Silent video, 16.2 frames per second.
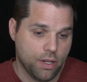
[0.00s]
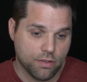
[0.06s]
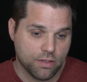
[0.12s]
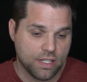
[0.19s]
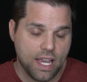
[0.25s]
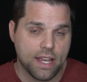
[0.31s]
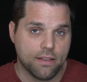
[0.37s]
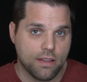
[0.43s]

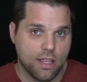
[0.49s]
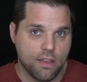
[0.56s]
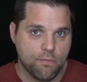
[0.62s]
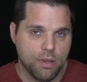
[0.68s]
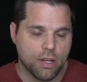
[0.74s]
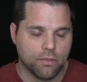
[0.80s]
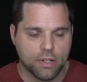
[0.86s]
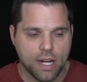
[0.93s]
site that you
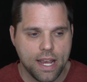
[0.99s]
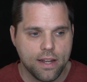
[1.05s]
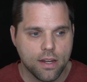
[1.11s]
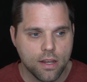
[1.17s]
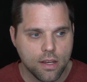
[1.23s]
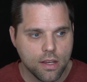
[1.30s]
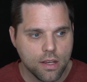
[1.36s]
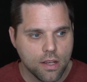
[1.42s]
built, right?
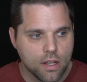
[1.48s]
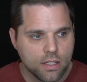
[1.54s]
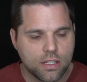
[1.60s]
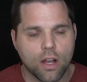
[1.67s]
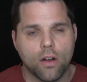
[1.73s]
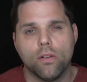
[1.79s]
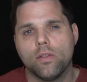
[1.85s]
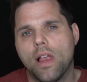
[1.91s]

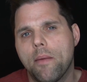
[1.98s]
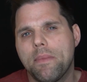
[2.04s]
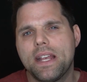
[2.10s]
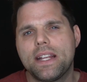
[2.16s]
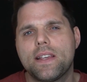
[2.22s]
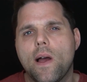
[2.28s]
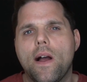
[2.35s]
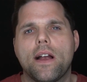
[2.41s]
So let
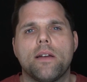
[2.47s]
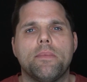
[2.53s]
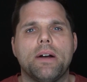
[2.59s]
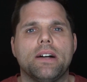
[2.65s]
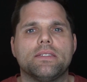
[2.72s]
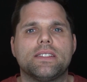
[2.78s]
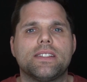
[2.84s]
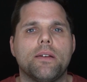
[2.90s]
me talk
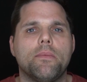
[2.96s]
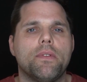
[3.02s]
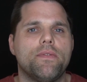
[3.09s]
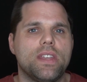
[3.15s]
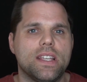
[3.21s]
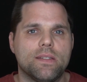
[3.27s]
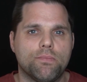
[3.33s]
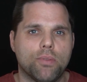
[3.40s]
about some of
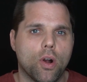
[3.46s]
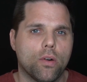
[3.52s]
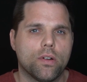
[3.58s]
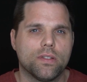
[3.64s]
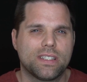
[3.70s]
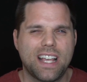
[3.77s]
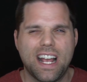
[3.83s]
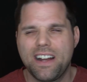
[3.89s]
these
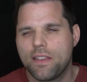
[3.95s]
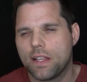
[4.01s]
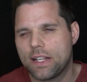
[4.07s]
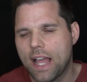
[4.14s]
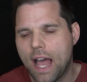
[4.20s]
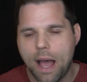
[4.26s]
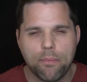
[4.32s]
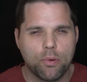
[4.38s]
brokers, kind of the
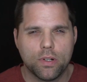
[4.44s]
top